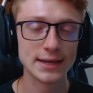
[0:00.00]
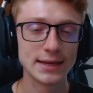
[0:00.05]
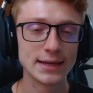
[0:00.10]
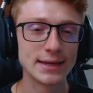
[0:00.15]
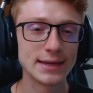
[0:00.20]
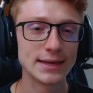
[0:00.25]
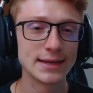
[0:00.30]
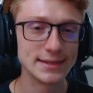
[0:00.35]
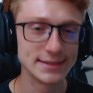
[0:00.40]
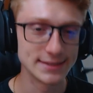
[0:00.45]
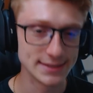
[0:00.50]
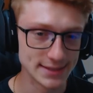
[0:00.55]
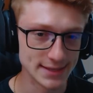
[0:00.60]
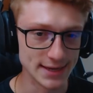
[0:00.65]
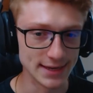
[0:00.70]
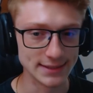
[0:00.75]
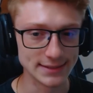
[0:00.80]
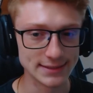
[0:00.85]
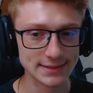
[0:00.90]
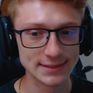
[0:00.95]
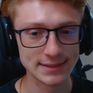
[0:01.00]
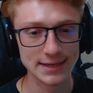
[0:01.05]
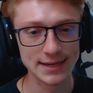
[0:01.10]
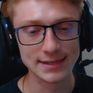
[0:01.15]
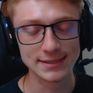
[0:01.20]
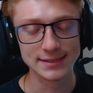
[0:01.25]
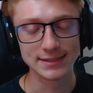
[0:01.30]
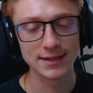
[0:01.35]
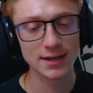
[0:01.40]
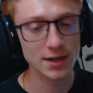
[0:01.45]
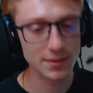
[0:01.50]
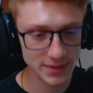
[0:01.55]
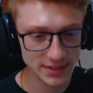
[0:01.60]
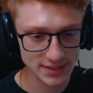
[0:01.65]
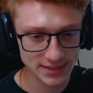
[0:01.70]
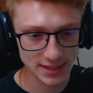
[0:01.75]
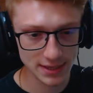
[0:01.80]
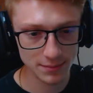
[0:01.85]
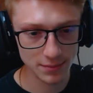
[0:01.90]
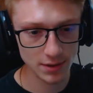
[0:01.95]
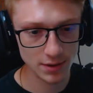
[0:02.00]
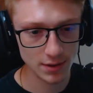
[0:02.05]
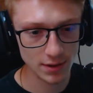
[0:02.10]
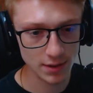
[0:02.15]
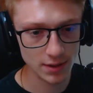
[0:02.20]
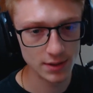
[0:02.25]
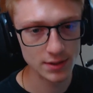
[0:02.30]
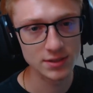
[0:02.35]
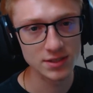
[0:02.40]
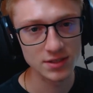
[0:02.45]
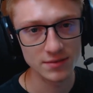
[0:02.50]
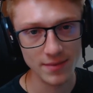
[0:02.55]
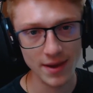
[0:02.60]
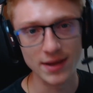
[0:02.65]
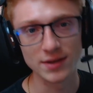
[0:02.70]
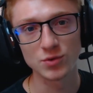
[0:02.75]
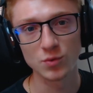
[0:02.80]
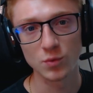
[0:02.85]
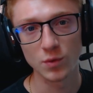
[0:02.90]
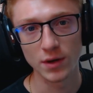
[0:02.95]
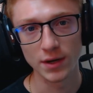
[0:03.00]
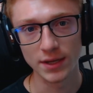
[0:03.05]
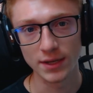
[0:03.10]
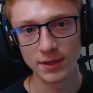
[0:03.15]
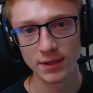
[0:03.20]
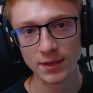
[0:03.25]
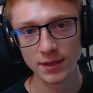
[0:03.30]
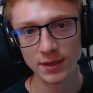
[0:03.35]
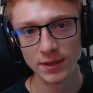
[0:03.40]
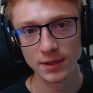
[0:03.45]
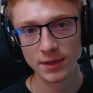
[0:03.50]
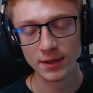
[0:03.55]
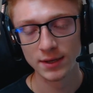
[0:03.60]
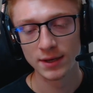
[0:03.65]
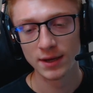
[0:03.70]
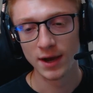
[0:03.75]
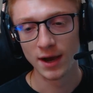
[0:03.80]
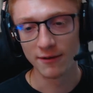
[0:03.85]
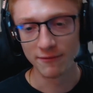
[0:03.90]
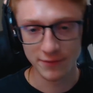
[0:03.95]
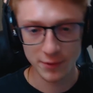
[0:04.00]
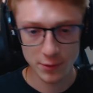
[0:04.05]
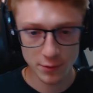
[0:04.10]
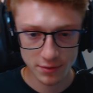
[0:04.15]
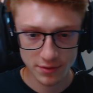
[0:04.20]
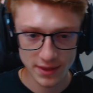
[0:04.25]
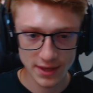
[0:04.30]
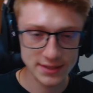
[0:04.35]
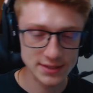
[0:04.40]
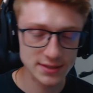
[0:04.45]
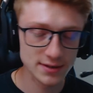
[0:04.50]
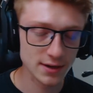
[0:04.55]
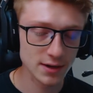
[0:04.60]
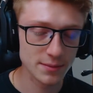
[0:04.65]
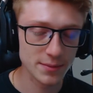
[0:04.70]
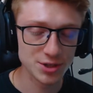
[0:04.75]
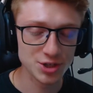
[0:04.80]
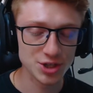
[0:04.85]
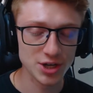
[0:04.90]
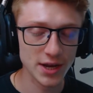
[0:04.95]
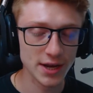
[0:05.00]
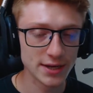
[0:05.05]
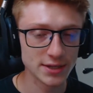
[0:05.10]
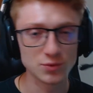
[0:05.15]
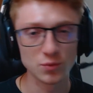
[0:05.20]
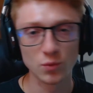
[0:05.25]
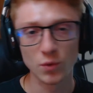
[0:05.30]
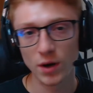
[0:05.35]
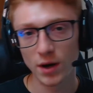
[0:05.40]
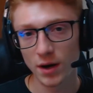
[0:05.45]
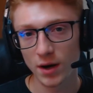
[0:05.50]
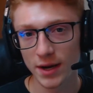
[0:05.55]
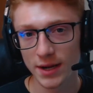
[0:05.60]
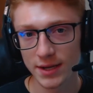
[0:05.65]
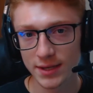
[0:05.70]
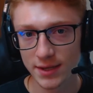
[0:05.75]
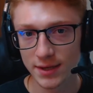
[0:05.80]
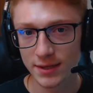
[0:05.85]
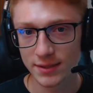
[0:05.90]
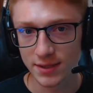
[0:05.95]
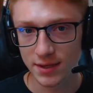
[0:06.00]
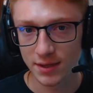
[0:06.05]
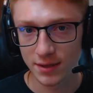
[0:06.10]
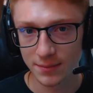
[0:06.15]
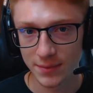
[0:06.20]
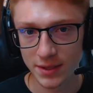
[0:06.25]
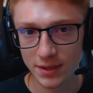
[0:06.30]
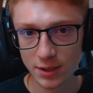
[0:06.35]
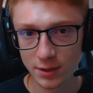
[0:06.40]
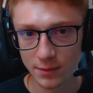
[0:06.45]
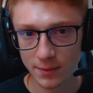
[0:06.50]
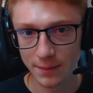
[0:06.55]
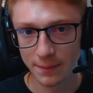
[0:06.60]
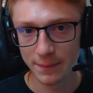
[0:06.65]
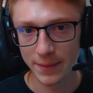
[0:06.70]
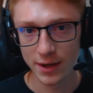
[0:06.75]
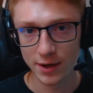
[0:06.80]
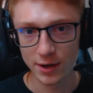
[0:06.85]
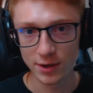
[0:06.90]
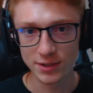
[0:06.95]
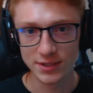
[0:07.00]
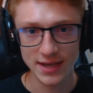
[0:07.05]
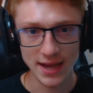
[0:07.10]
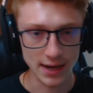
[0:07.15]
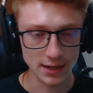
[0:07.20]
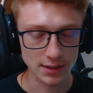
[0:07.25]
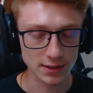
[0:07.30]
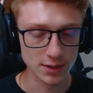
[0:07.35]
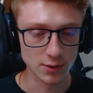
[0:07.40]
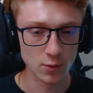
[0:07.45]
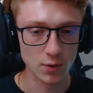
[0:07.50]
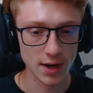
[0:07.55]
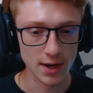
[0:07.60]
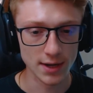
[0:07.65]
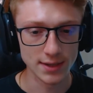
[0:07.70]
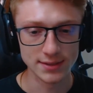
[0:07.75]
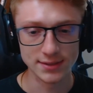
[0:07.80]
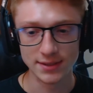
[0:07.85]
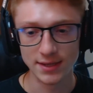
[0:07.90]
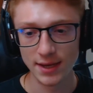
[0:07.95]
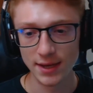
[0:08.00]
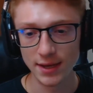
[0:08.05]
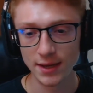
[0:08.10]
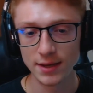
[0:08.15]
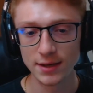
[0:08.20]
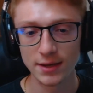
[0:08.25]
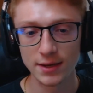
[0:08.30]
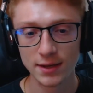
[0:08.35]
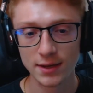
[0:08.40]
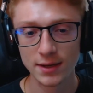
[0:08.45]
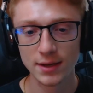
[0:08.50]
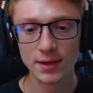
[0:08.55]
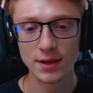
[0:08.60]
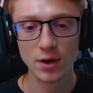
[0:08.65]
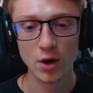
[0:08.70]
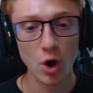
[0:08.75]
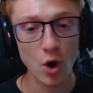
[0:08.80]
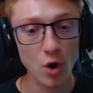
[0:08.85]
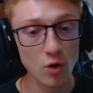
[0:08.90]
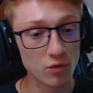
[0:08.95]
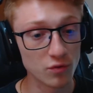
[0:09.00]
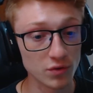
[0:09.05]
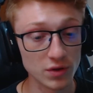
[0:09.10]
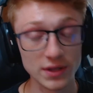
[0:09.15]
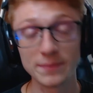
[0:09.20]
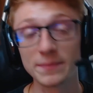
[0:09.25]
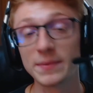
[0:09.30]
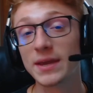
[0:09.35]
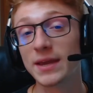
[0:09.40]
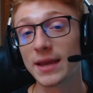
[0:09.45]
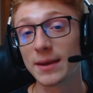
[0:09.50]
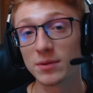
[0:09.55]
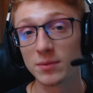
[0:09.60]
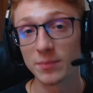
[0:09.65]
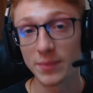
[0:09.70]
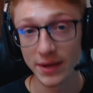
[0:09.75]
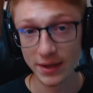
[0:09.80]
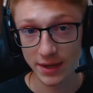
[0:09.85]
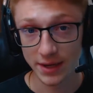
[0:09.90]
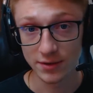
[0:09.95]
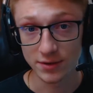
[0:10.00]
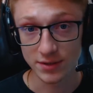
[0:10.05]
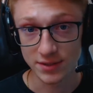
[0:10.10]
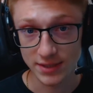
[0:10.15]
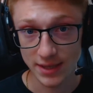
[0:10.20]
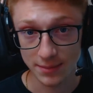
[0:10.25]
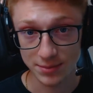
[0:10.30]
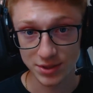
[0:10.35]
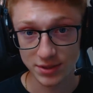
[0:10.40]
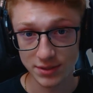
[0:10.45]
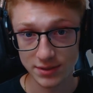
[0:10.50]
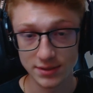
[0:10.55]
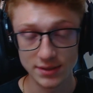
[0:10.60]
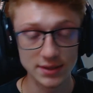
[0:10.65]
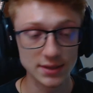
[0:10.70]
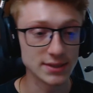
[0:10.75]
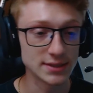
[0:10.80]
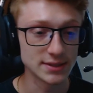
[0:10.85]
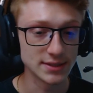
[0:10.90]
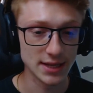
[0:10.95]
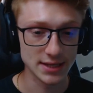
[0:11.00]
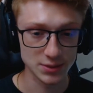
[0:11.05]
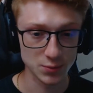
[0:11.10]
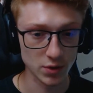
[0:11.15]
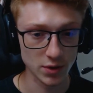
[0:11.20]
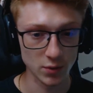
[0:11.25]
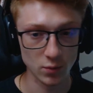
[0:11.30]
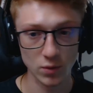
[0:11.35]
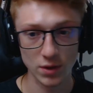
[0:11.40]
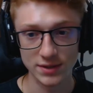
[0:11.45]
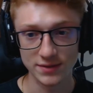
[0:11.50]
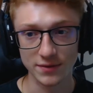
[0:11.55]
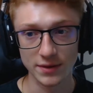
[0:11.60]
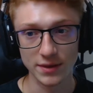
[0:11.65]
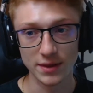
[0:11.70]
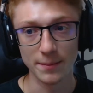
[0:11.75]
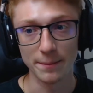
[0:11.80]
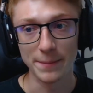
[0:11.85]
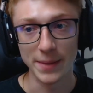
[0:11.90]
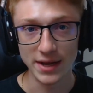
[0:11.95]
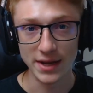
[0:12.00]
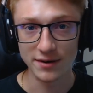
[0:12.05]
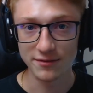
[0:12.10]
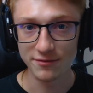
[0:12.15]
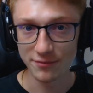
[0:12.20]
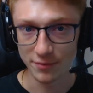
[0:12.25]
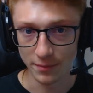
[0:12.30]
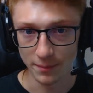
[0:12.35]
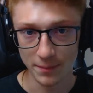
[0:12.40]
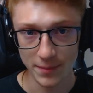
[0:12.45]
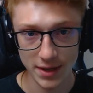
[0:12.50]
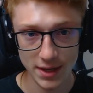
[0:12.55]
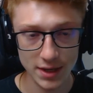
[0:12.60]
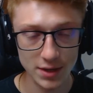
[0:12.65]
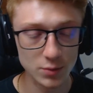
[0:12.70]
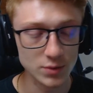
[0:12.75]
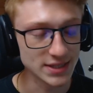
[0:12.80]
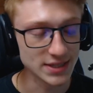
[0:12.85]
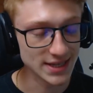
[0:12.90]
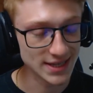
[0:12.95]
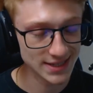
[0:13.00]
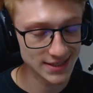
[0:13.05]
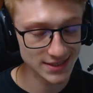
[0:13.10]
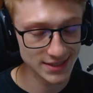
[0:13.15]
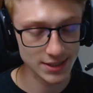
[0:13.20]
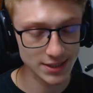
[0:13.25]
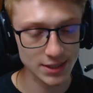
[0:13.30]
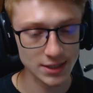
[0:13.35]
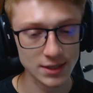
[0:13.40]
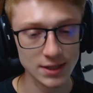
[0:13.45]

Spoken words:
is this. It's going to be similar to Madden 20. A few things are going to be changed where it's going to be a little bit better tackling wise, and hopefully being able to pick interceptions. At least that's what it was in the beta. For me, it was easier.